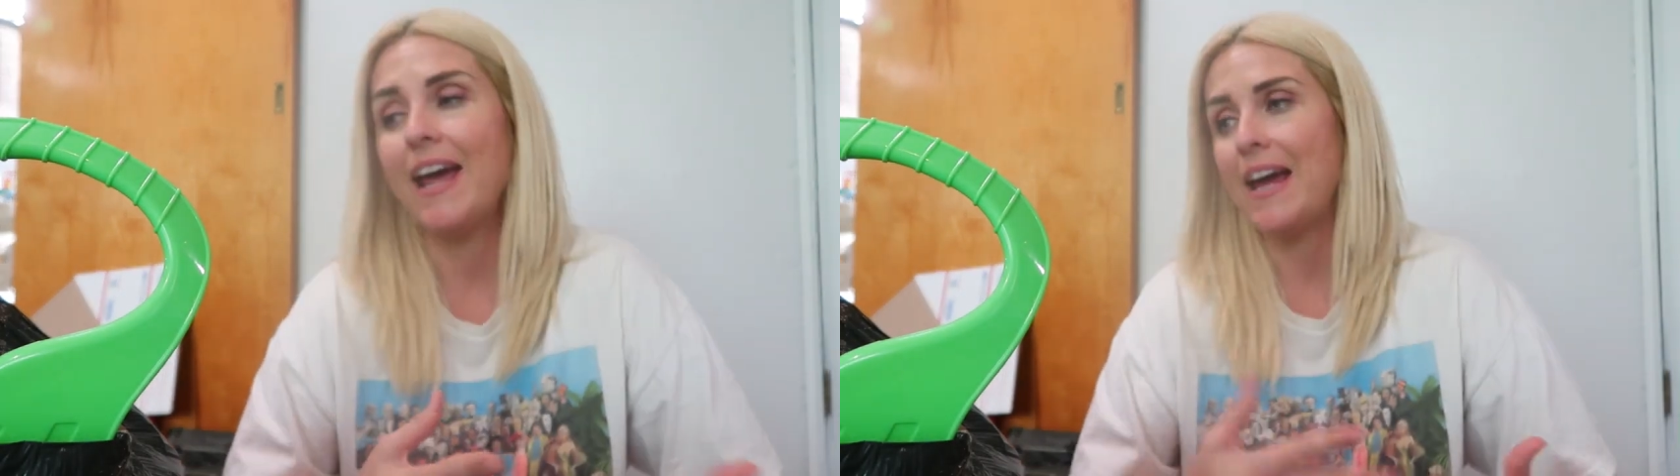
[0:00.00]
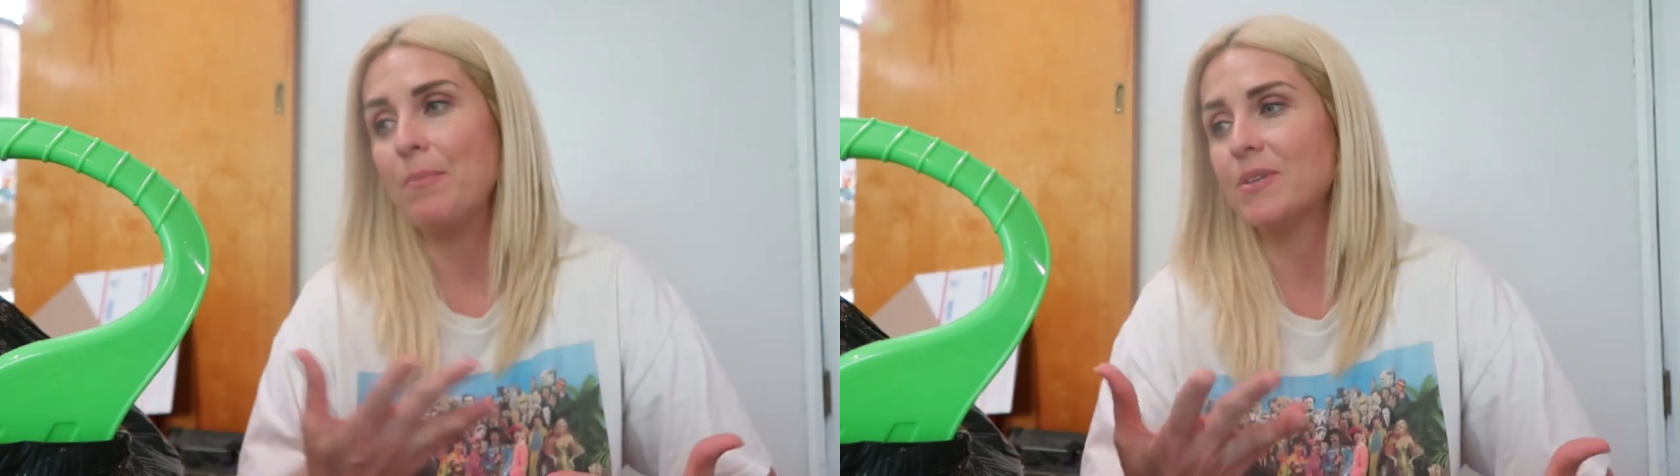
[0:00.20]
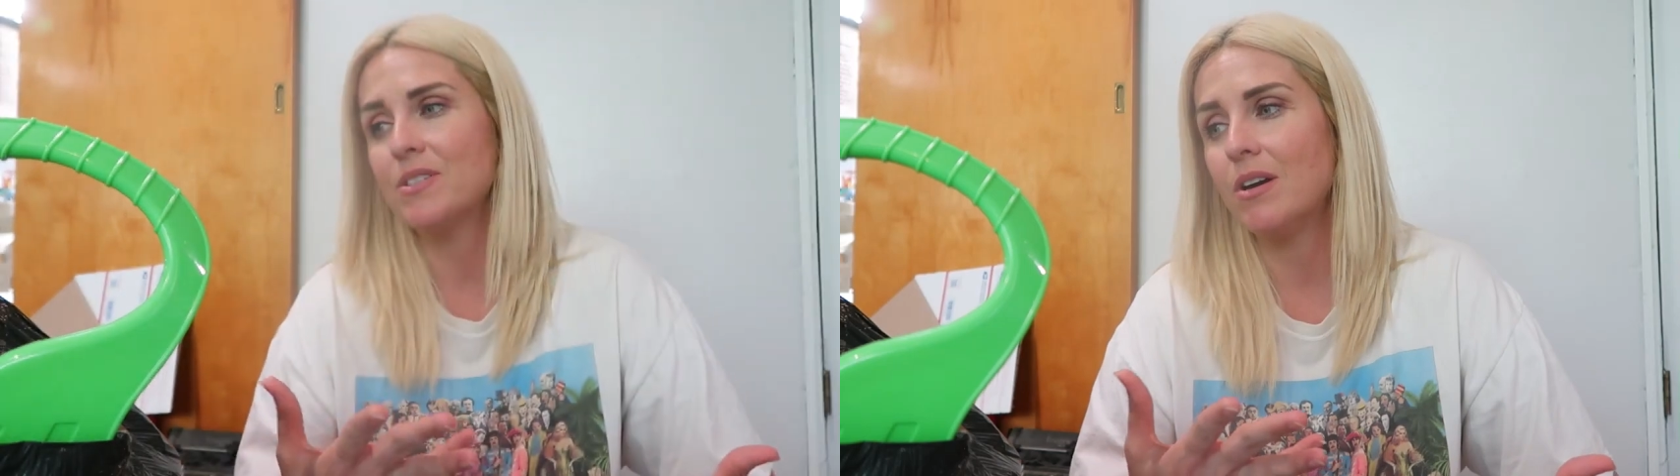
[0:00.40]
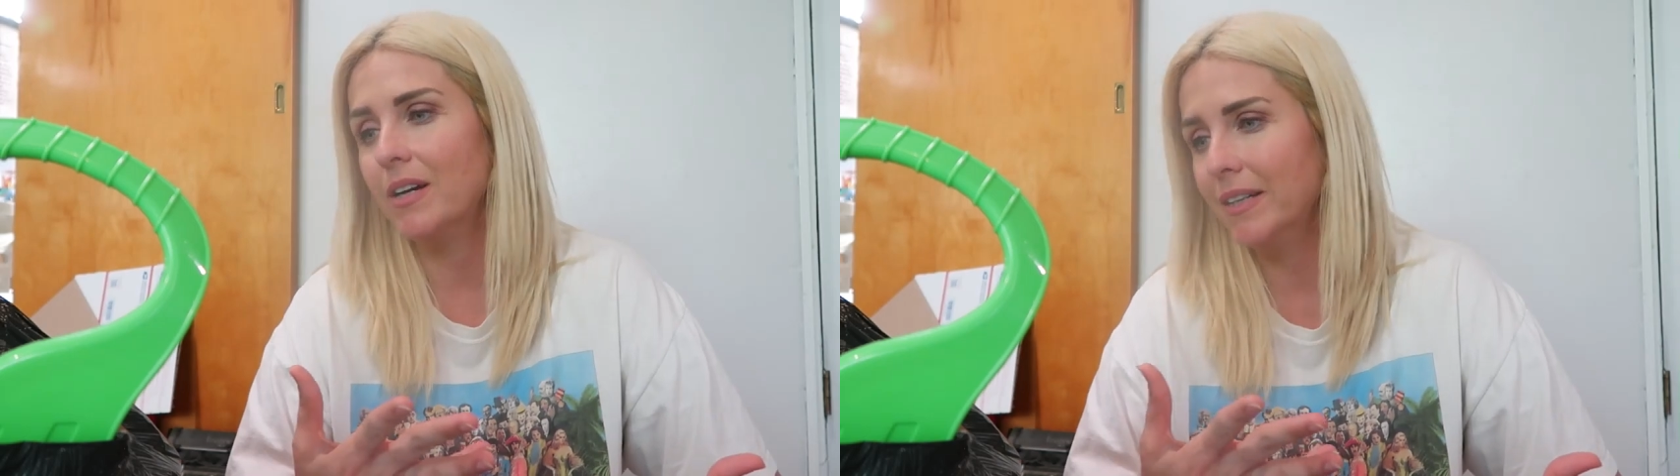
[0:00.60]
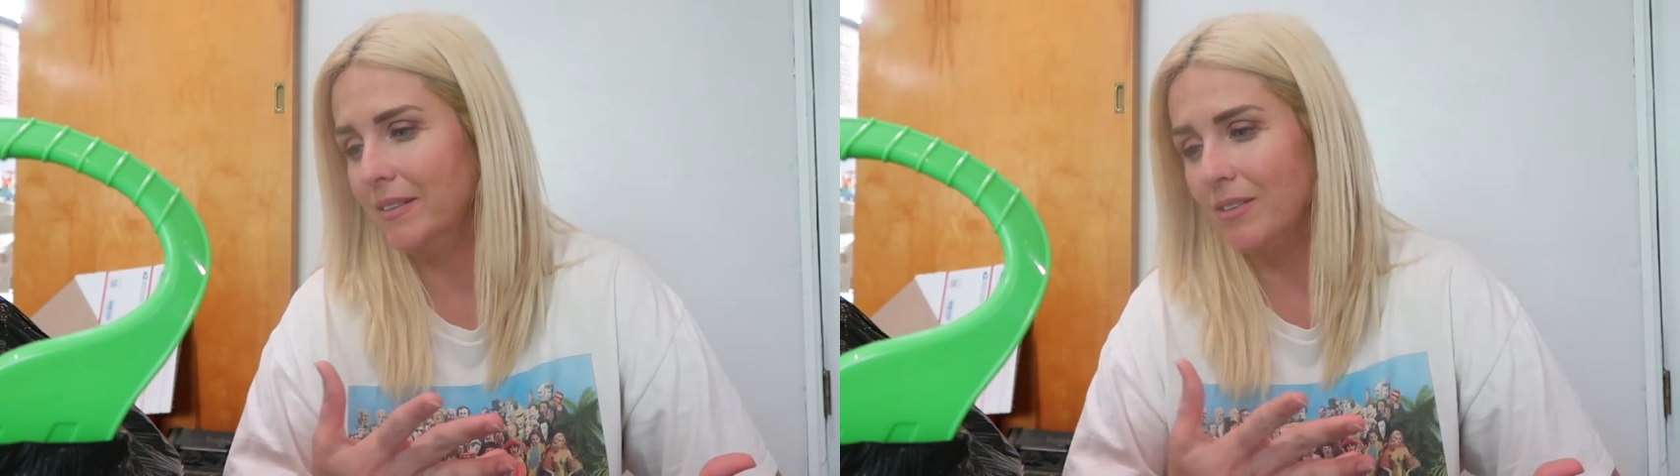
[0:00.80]

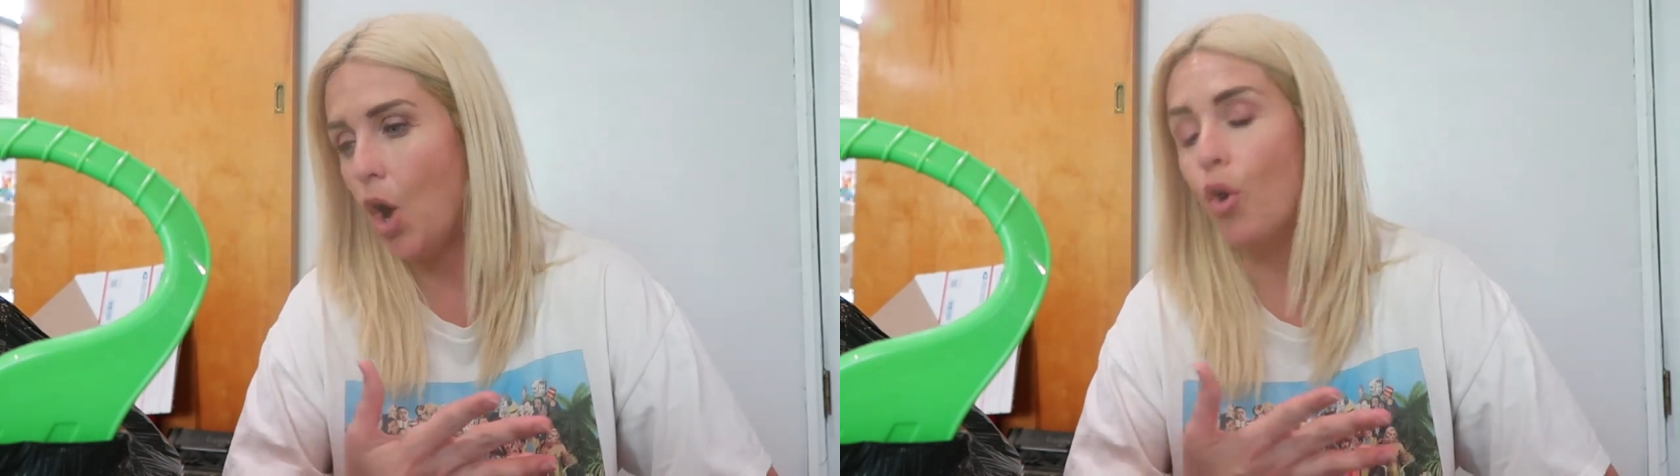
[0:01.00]
Amazon